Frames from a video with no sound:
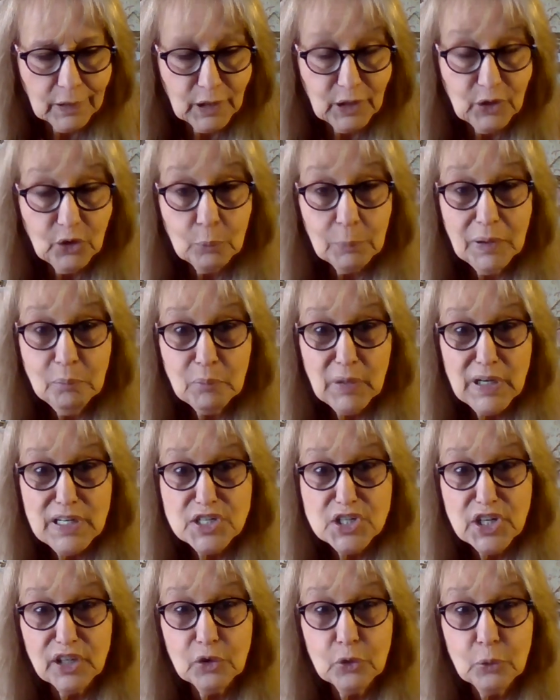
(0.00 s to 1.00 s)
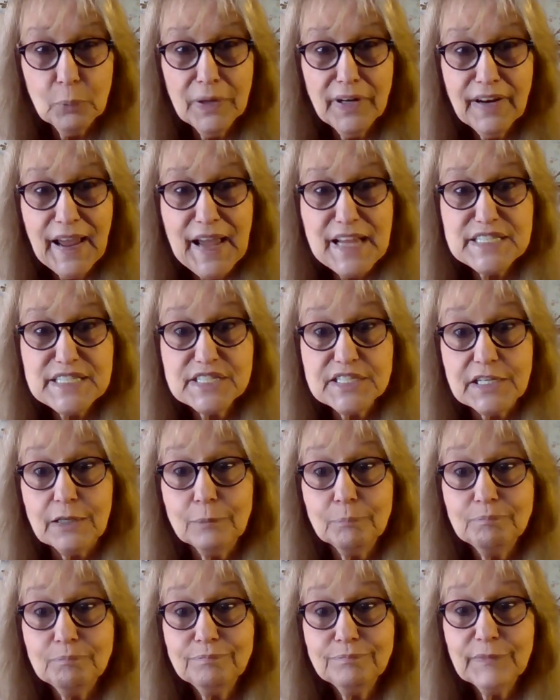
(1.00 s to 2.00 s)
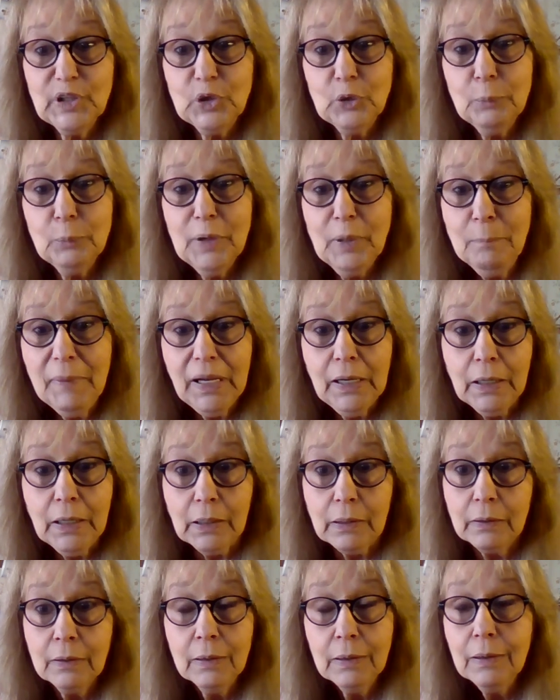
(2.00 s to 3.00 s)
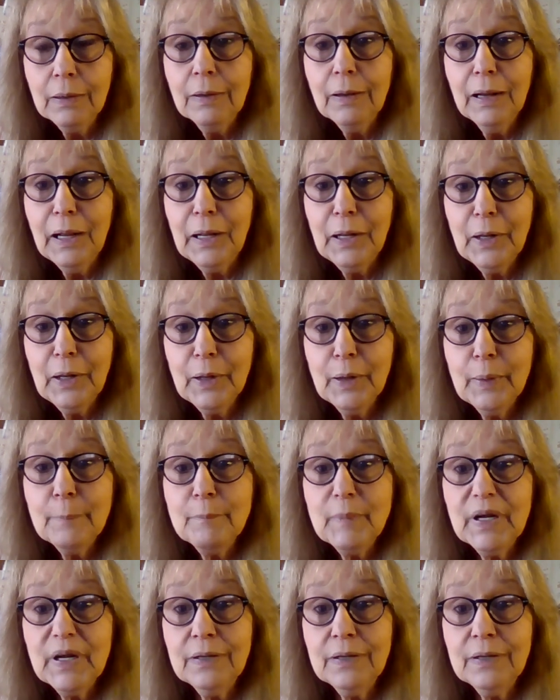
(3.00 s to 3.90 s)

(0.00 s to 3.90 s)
a little bit bitchy, a little bit nasty, a little bit mean. Um,